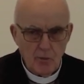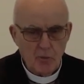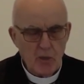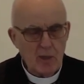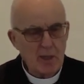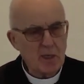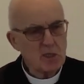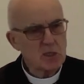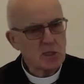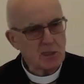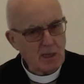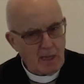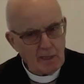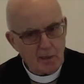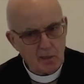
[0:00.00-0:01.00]
the less
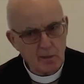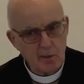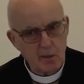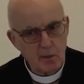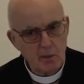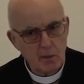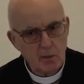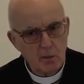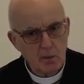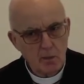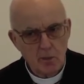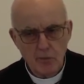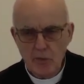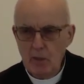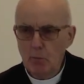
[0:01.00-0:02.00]
likely
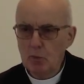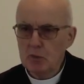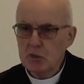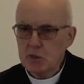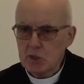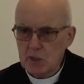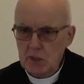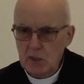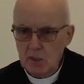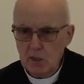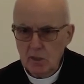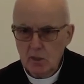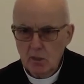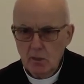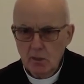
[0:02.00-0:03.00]
they will
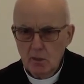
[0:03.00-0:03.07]
seek